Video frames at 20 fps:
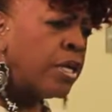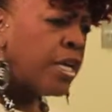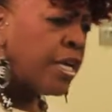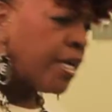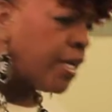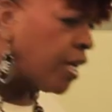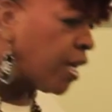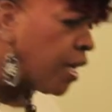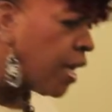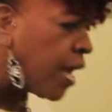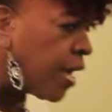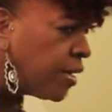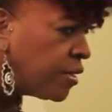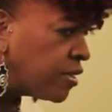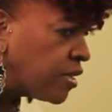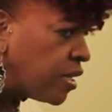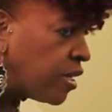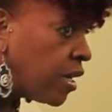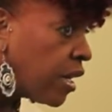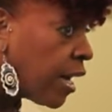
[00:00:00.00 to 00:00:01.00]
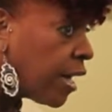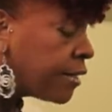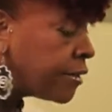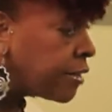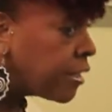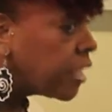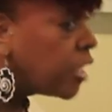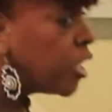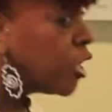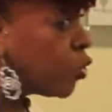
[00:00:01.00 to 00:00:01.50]
He in Alaska? I
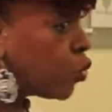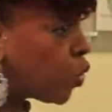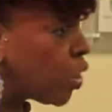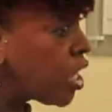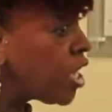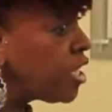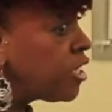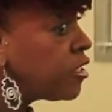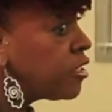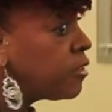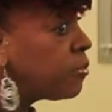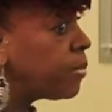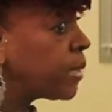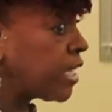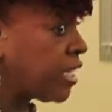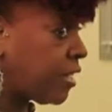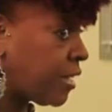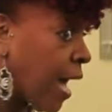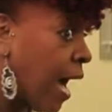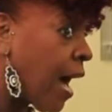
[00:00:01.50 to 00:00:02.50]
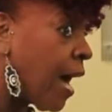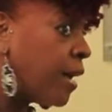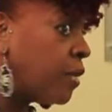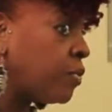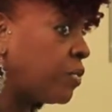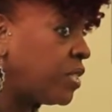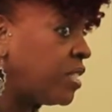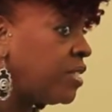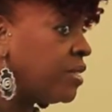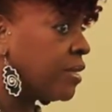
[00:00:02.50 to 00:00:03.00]
said, he was. He
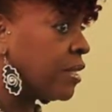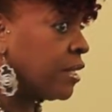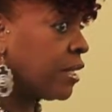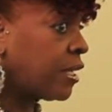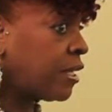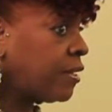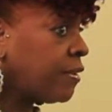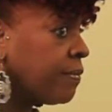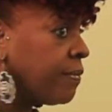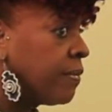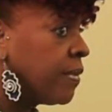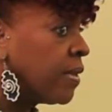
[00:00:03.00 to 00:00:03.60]
died recently.